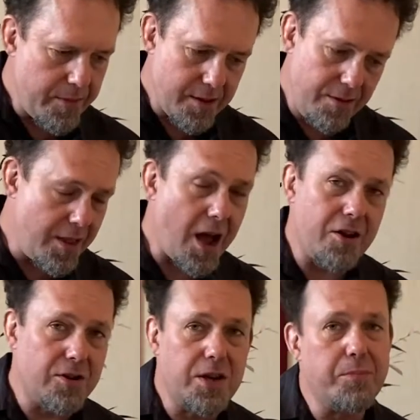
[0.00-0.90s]
Not
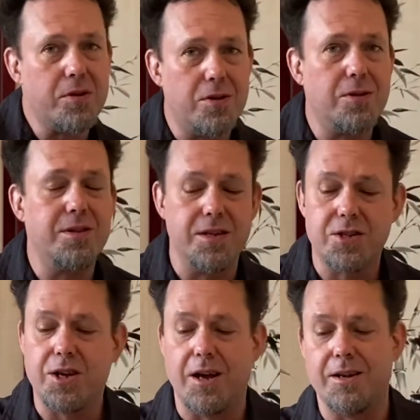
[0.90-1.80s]
your typical
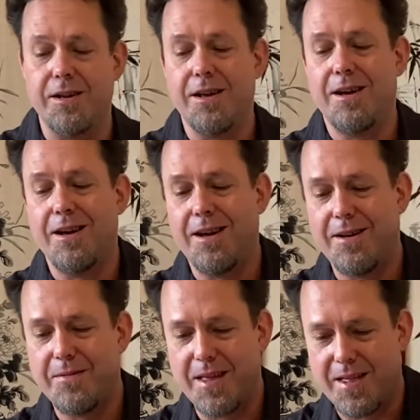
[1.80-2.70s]
Lishan.
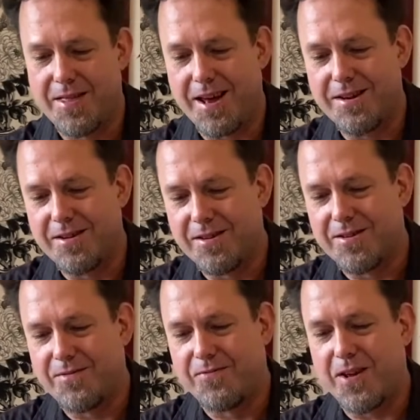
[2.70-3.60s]
And that
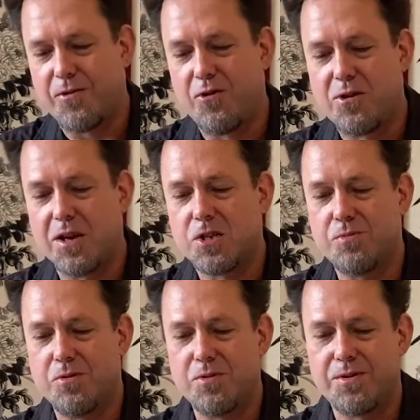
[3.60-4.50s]
faithful
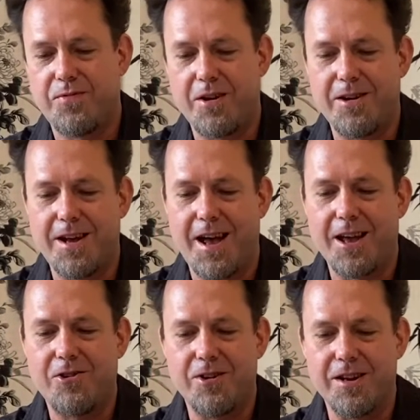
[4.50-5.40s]
customer was very
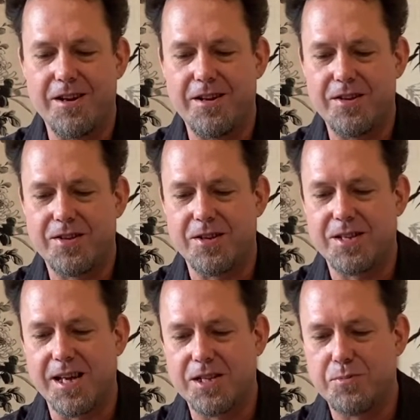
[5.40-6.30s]
accurate in his
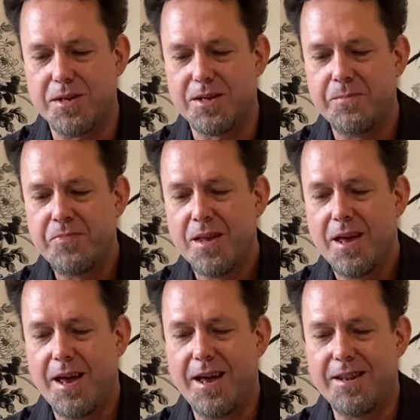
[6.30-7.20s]
assessment,
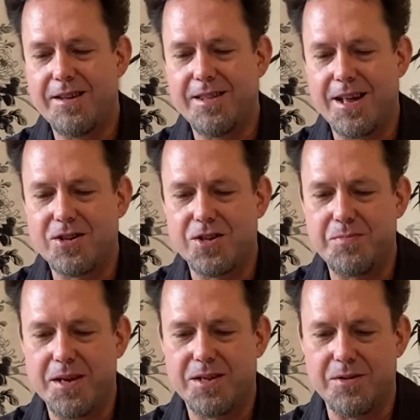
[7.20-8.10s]
and that just
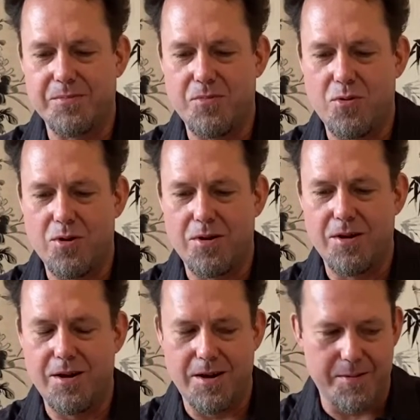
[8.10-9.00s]
makes it
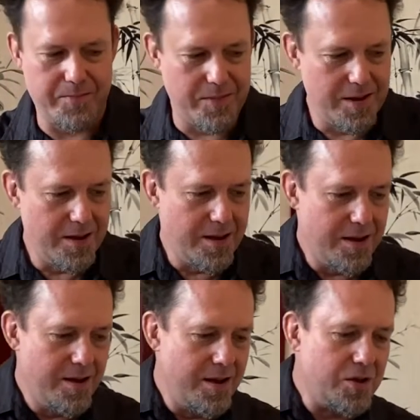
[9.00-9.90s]
more
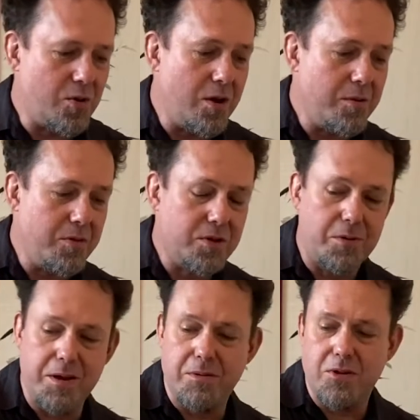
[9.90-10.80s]
enjoyable to
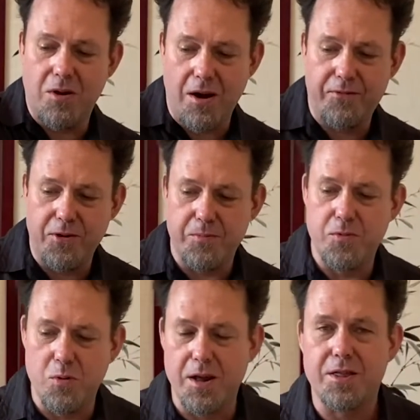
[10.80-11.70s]
be able to offer
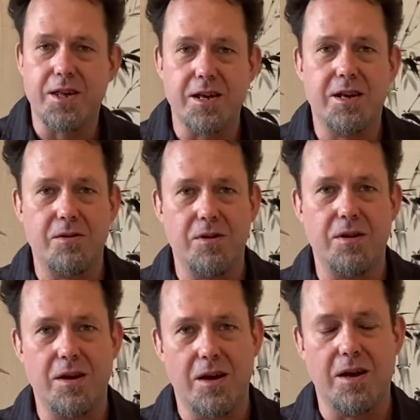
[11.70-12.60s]
what I think he
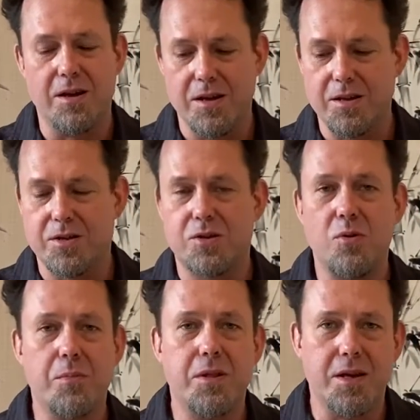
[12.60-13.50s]
is
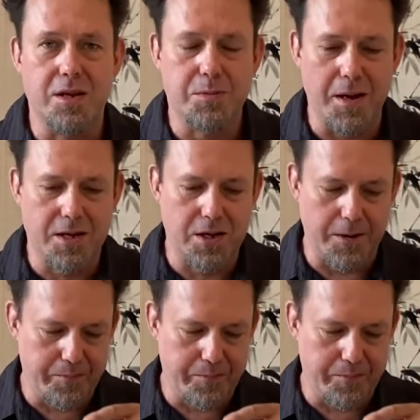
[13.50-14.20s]
normally expecting